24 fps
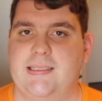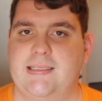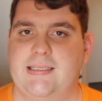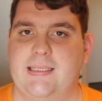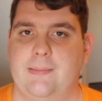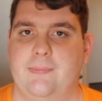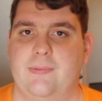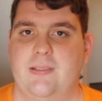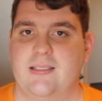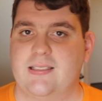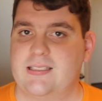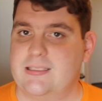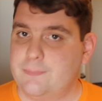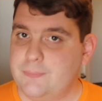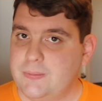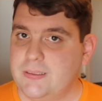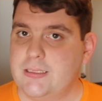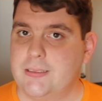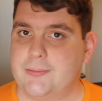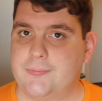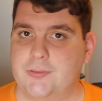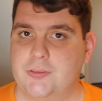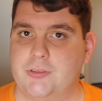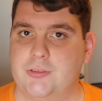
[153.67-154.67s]
accept the
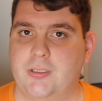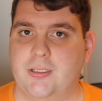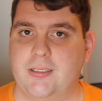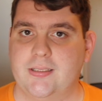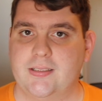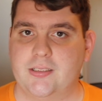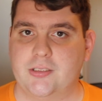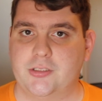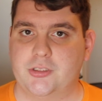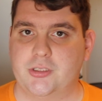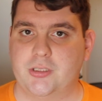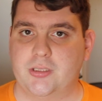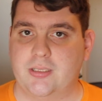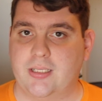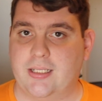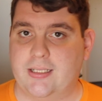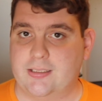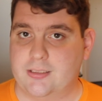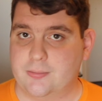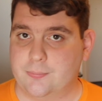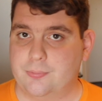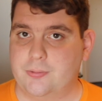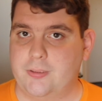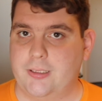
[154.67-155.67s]
speed of a transition
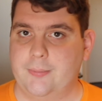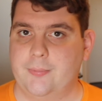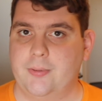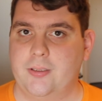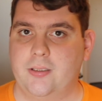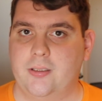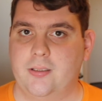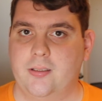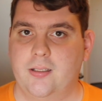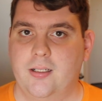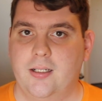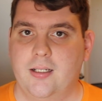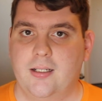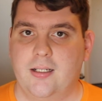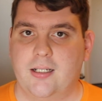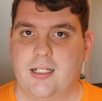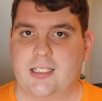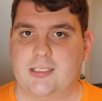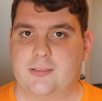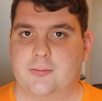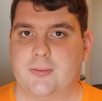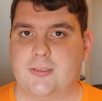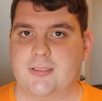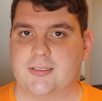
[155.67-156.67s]
as a parameter,
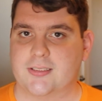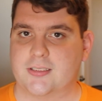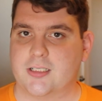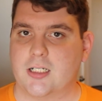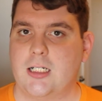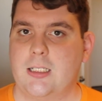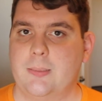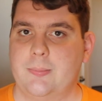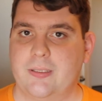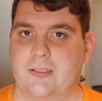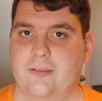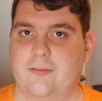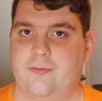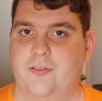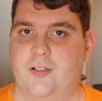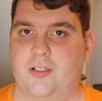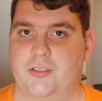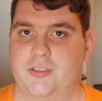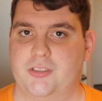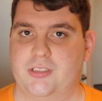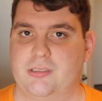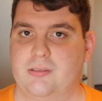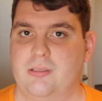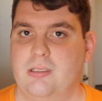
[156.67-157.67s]
as well as a callback
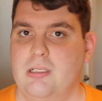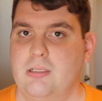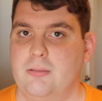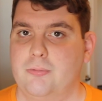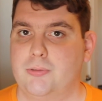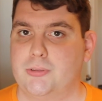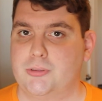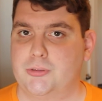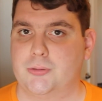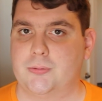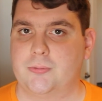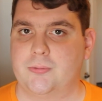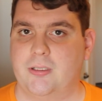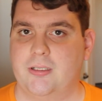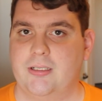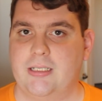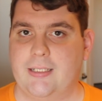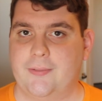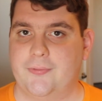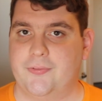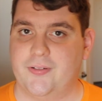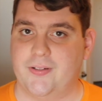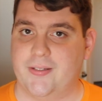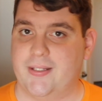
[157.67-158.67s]
function, which will run
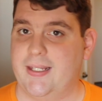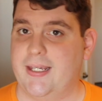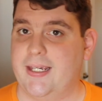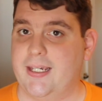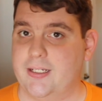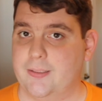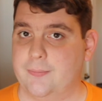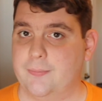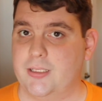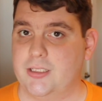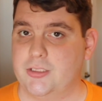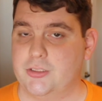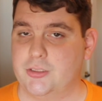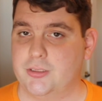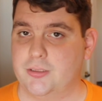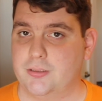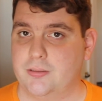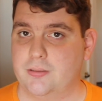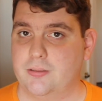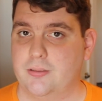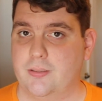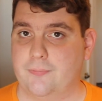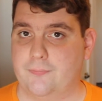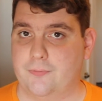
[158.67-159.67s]
after the
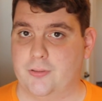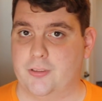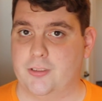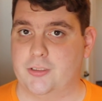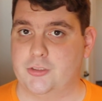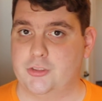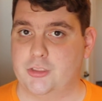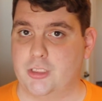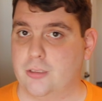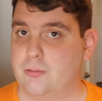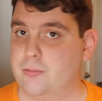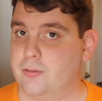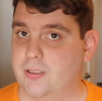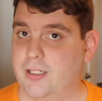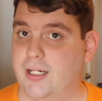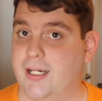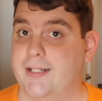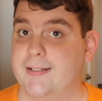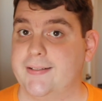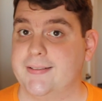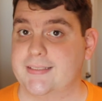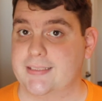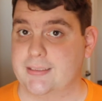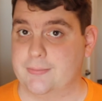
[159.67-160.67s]
animation for the show or
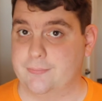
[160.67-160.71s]
hide is